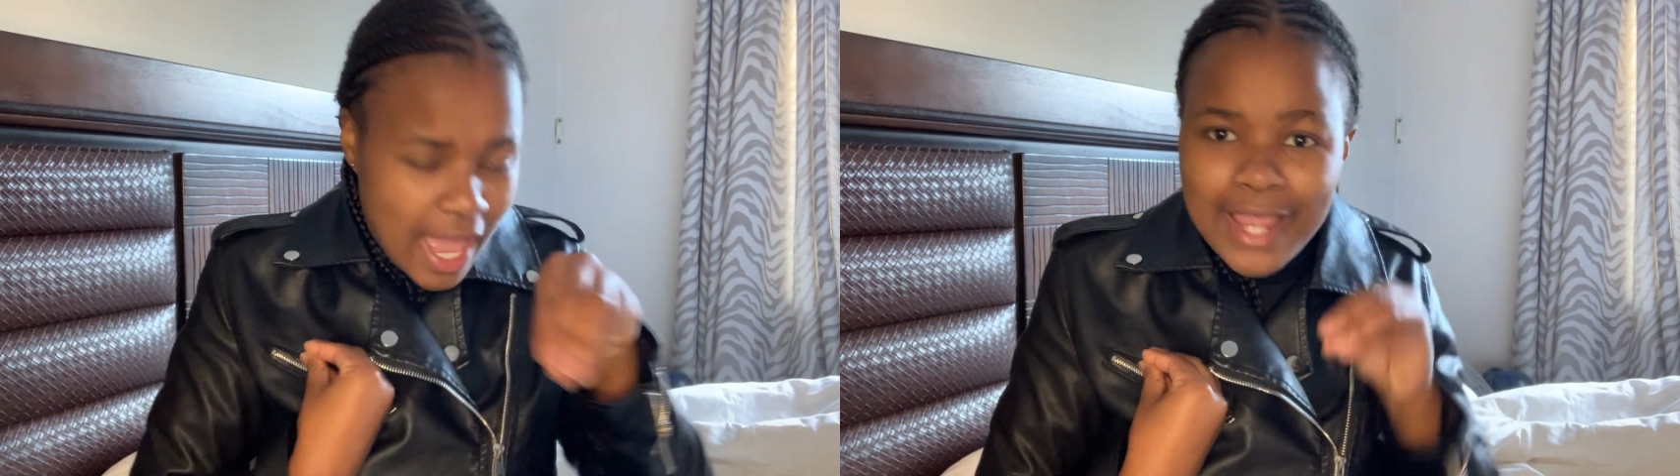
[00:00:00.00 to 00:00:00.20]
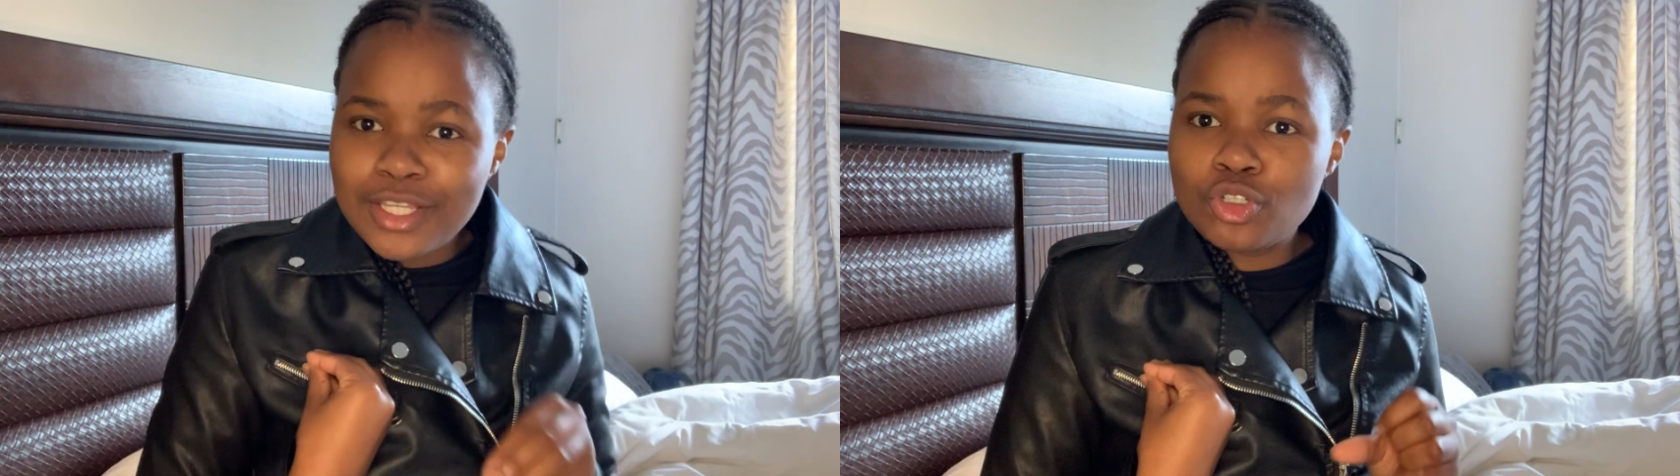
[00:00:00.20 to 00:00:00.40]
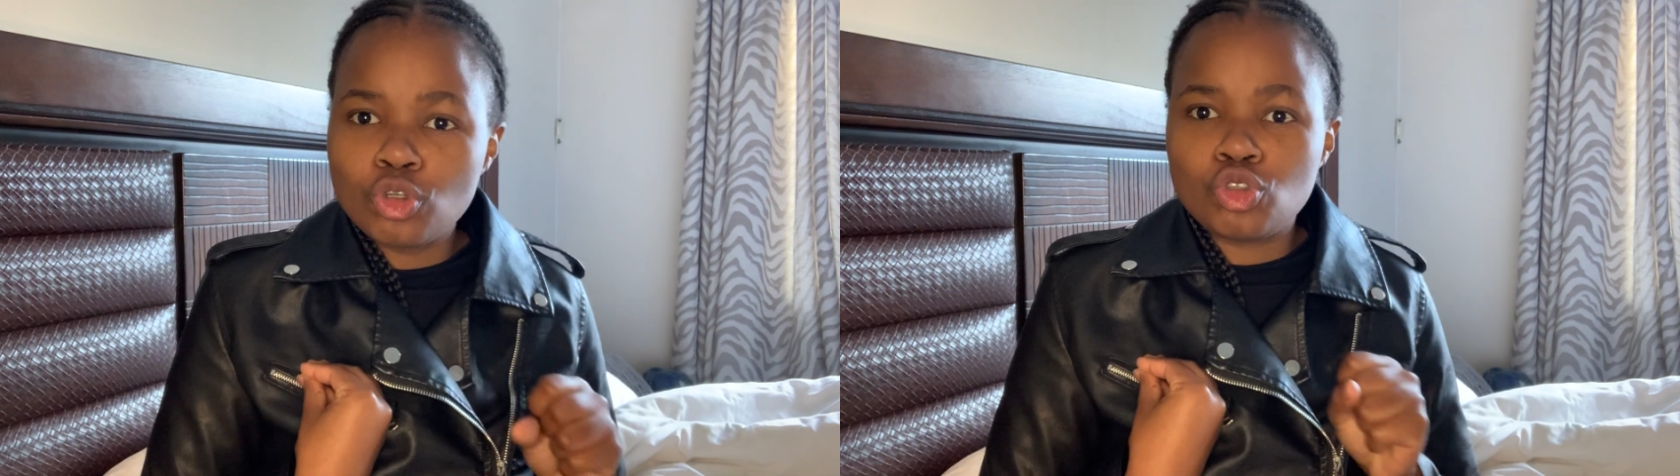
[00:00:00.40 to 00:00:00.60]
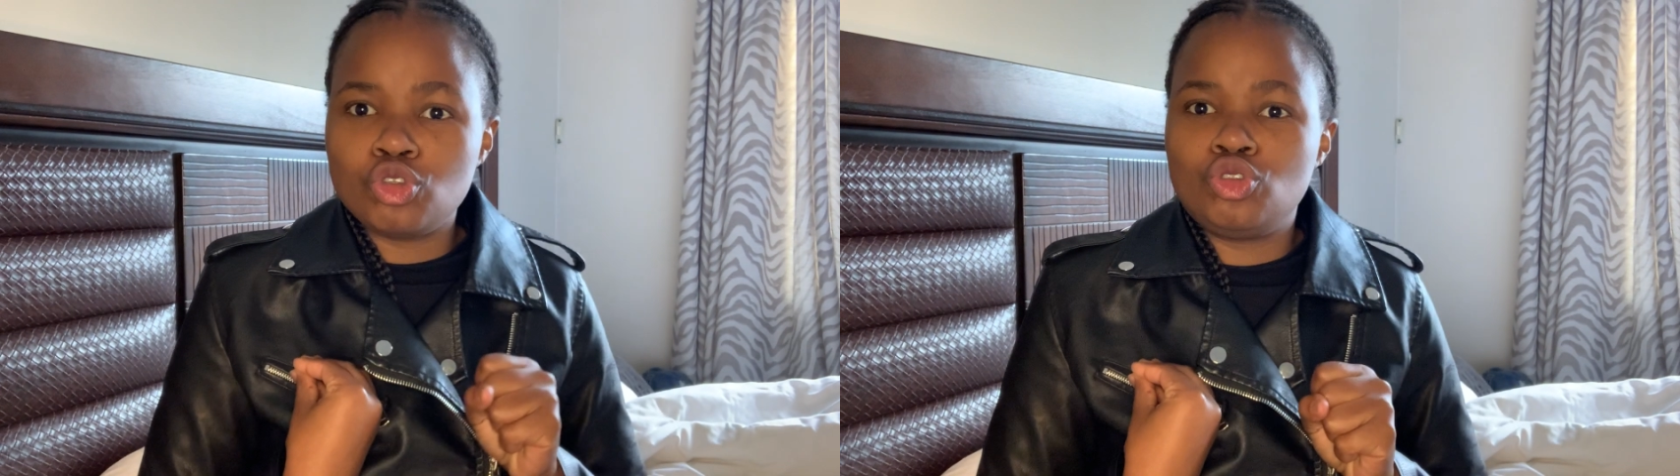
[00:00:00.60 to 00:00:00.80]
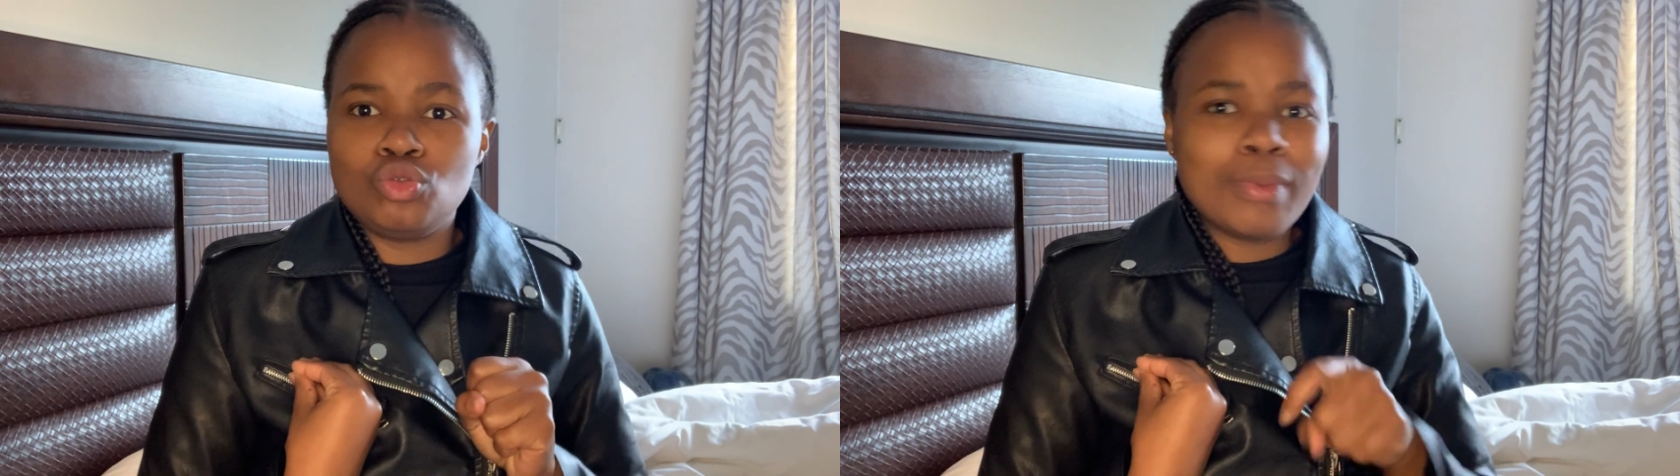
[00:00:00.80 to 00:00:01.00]
I need to
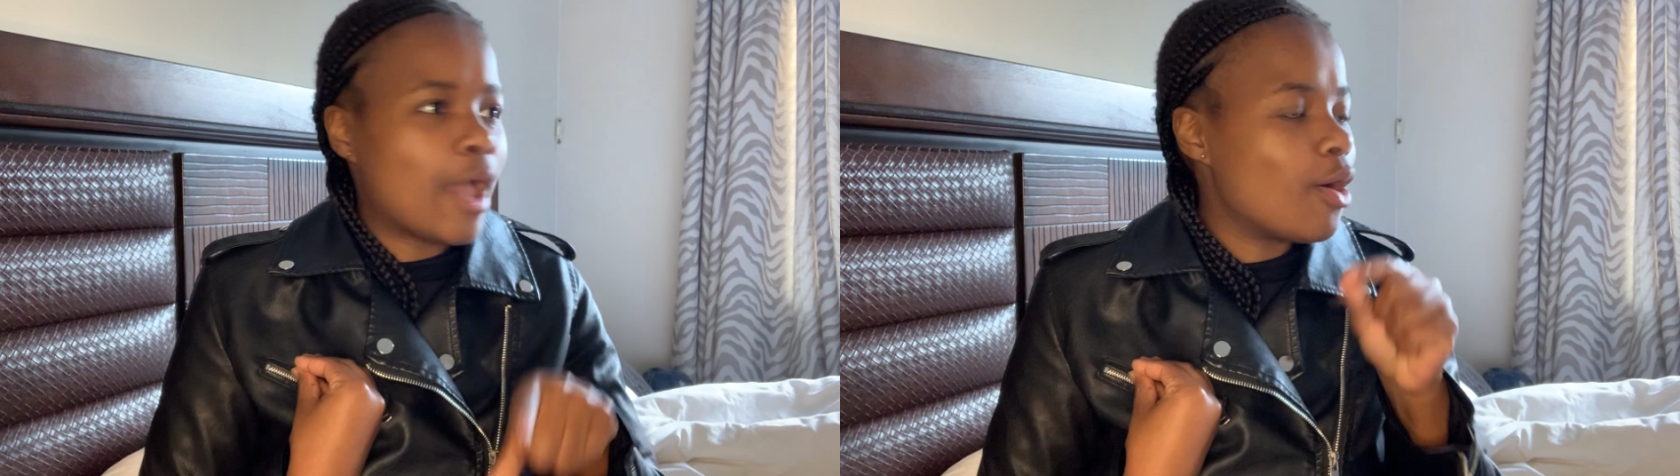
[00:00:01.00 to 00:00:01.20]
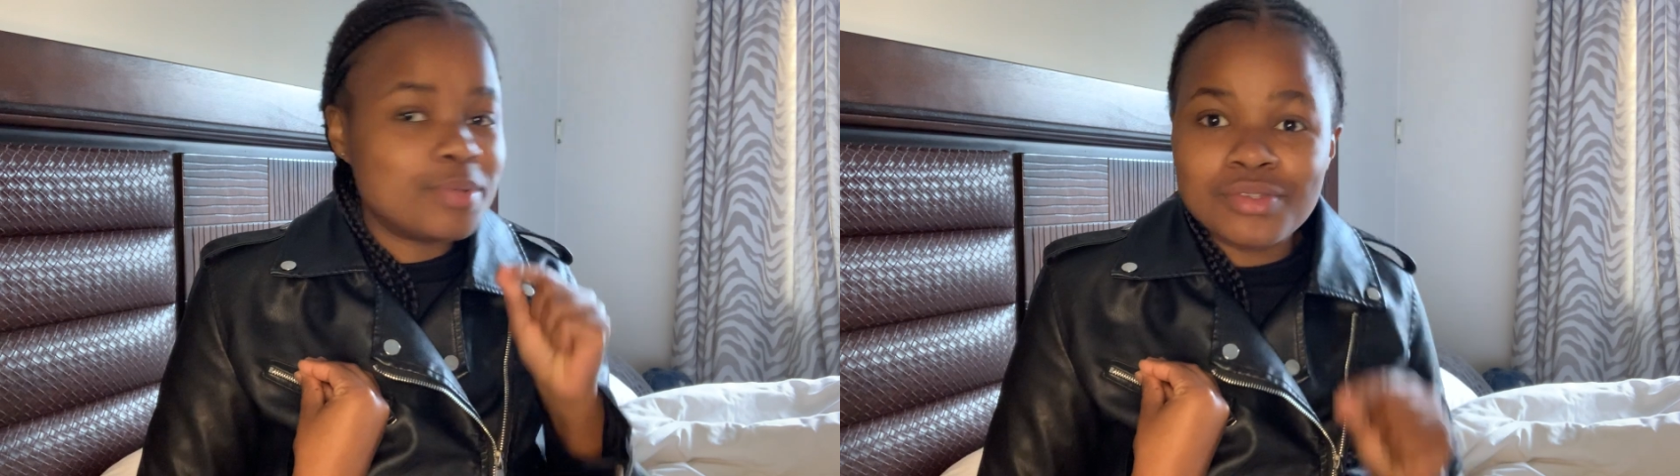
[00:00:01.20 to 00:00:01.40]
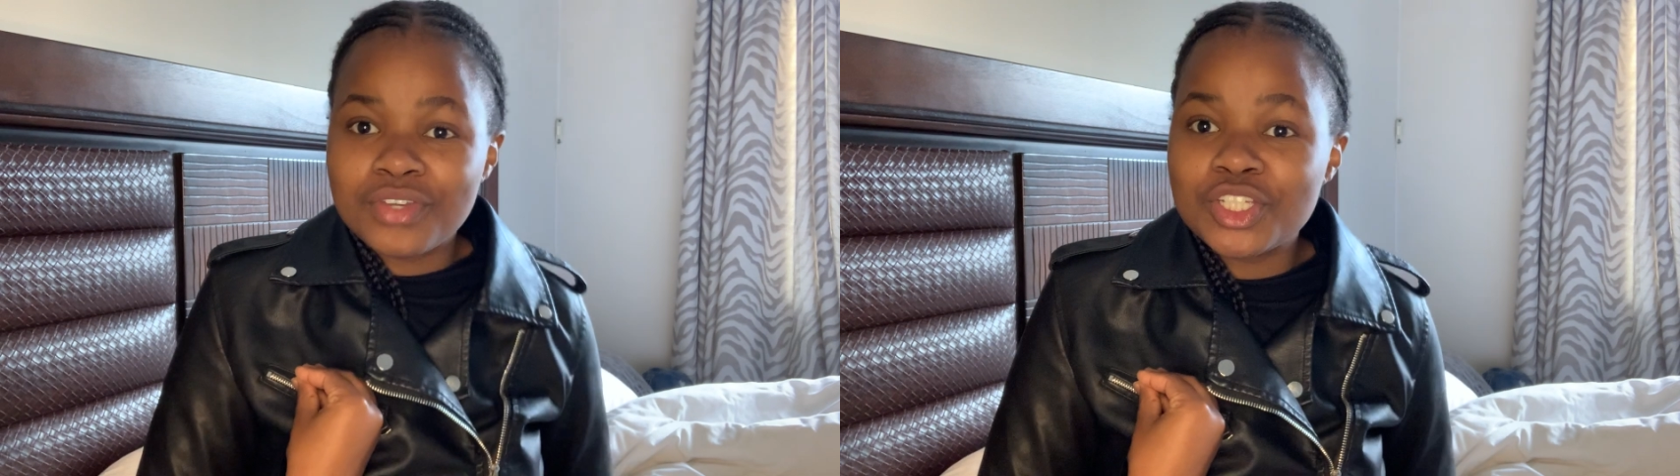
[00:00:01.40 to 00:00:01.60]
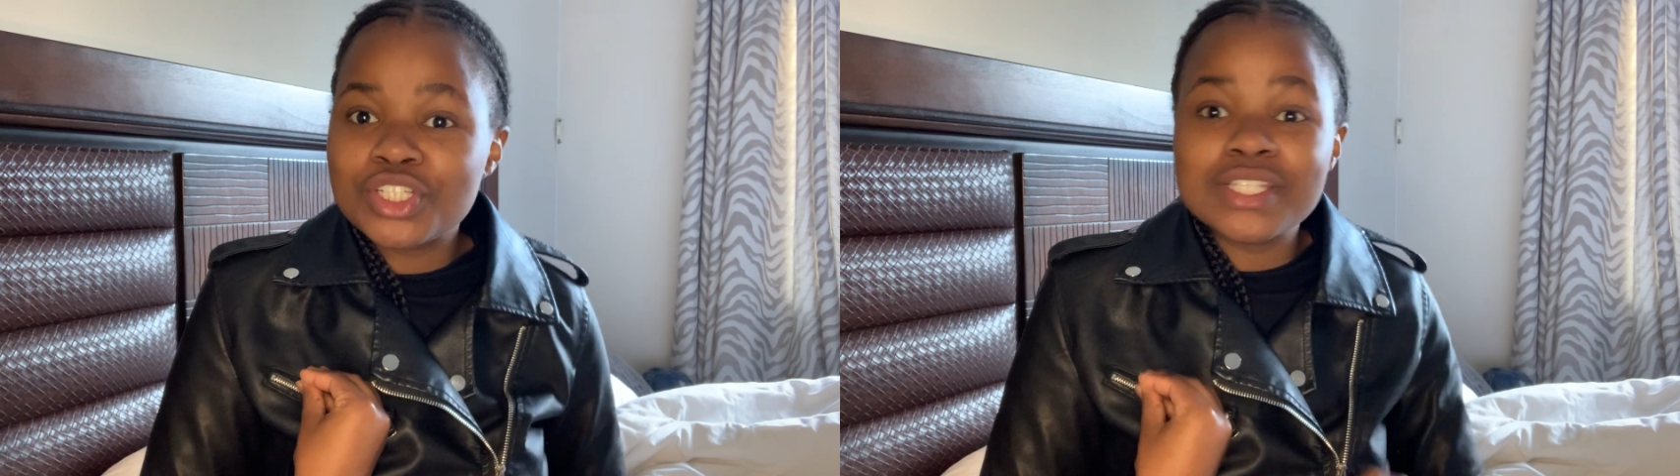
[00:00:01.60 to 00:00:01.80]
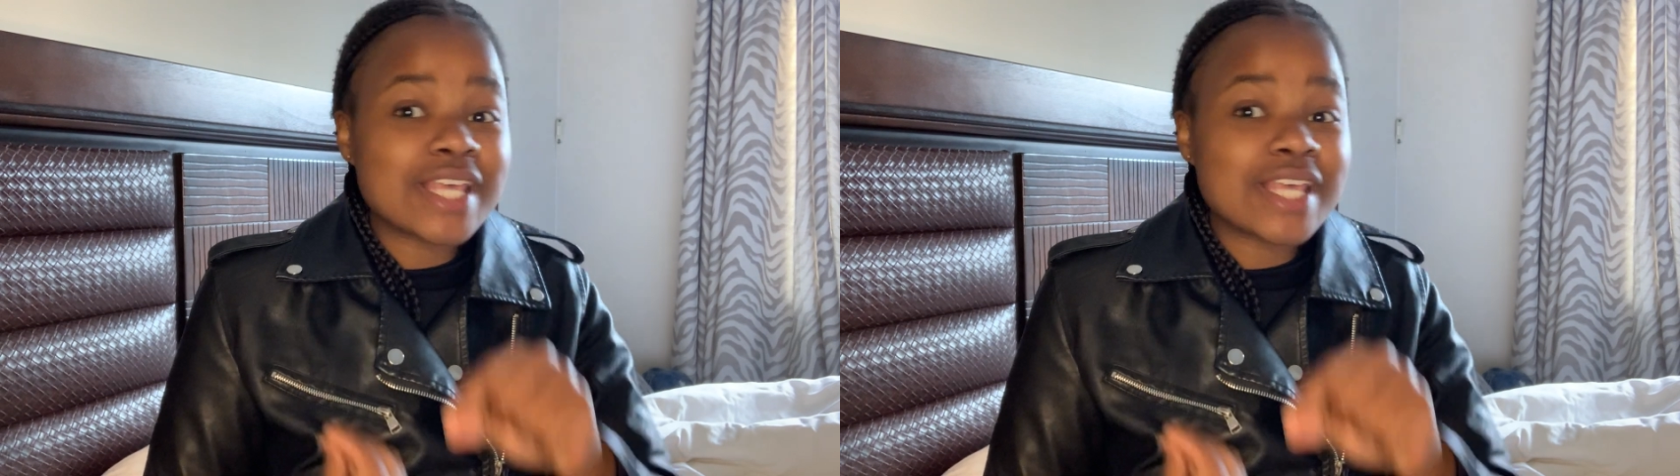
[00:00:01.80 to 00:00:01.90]
do my observations,